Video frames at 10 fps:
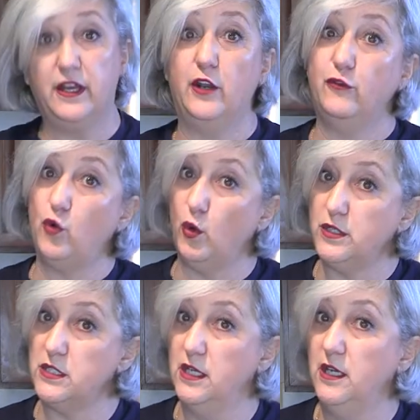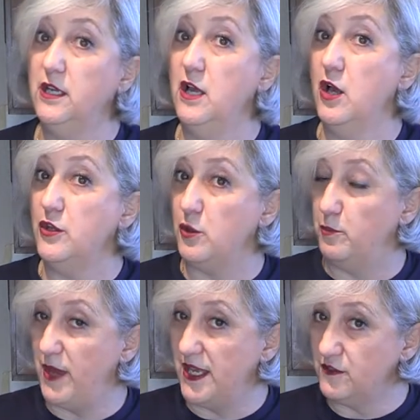And of course, your
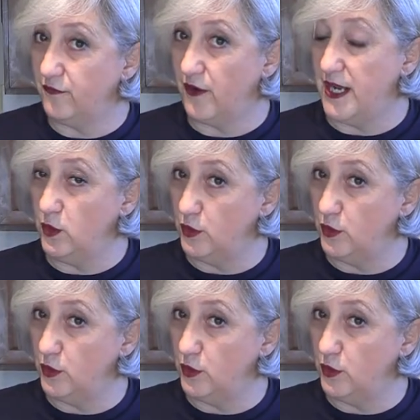best friend,